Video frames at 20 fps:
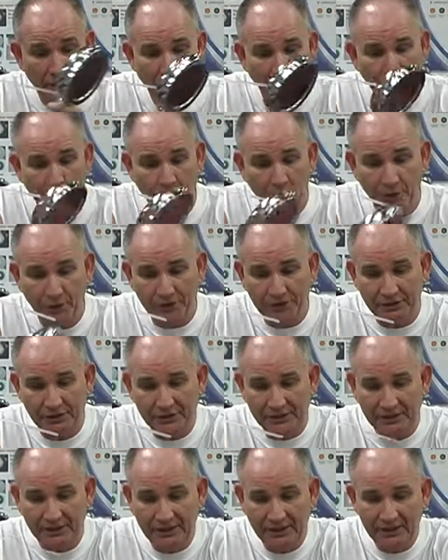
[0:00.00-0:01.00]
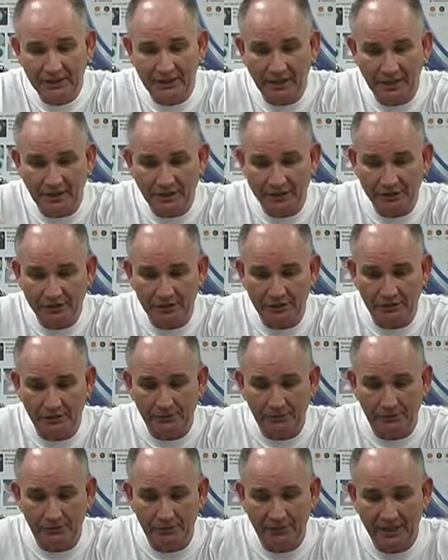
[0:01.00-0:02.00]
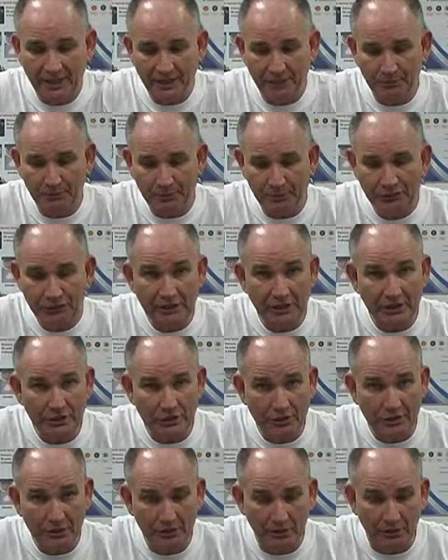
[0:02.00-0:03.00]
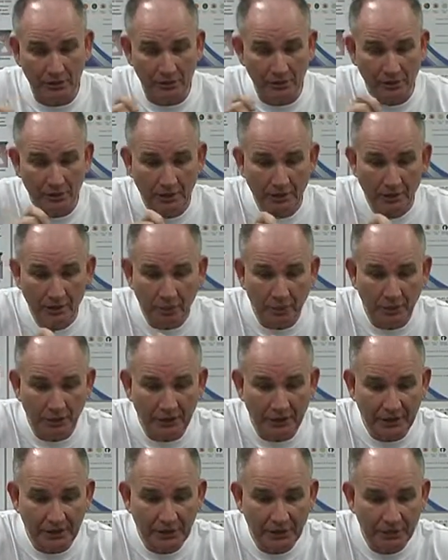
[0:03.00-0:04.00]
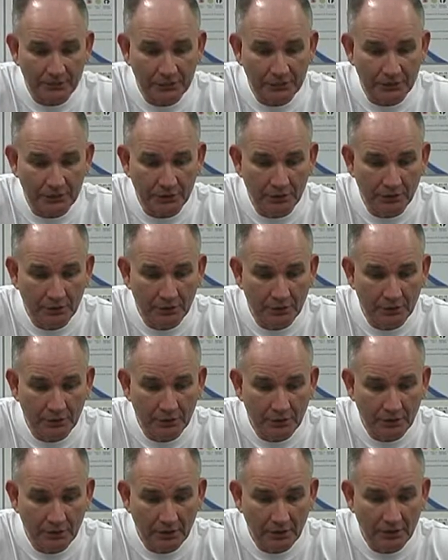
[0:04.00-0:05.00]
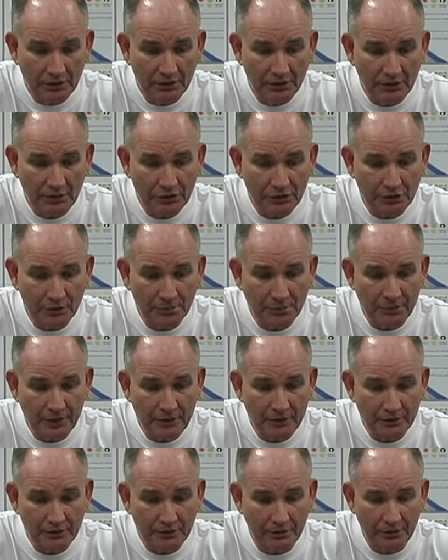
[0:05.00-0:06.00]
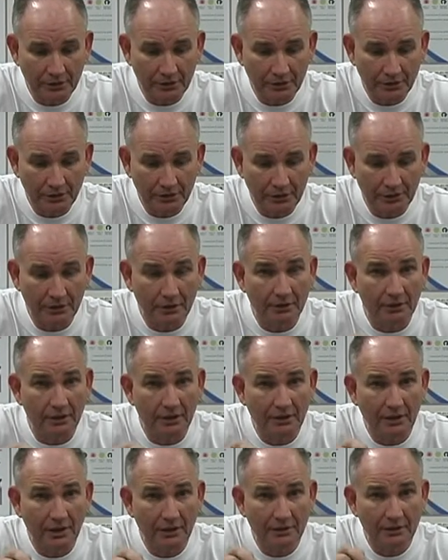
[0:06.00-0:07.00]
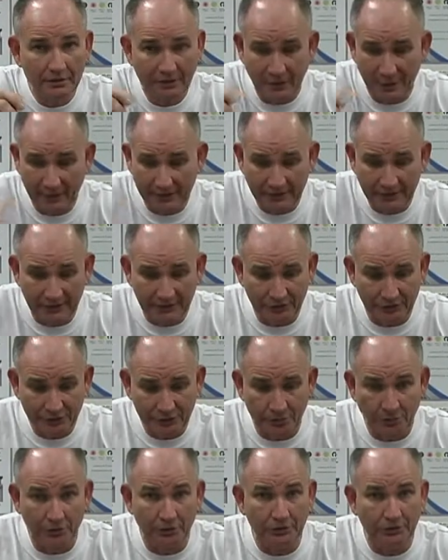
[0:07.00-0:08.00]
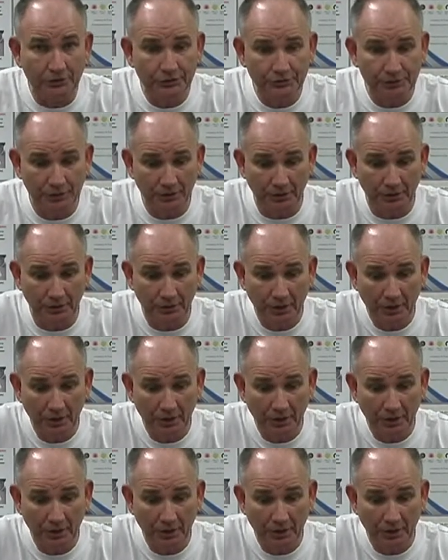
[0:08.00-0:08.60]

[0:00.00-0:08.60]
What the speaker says: But with this antioxidant vitamin C gel, when it comes through, it dissipates the chlorine on contact as it swirls through.